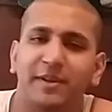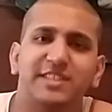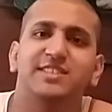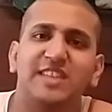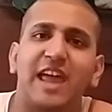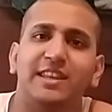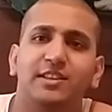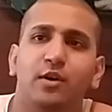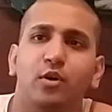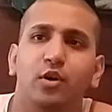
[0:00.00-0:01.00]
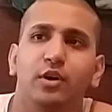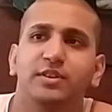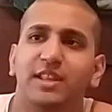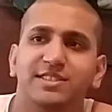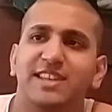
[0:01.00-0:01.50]
But this is sadly
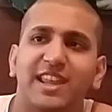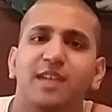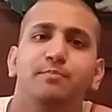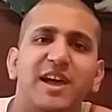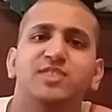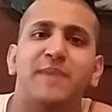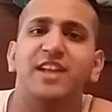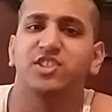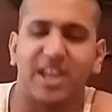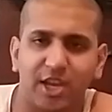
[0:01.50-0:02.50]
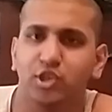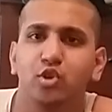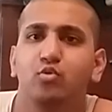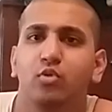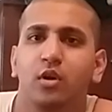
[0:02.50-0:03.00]
the second best match they can
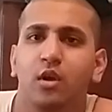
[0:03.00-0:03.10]
do.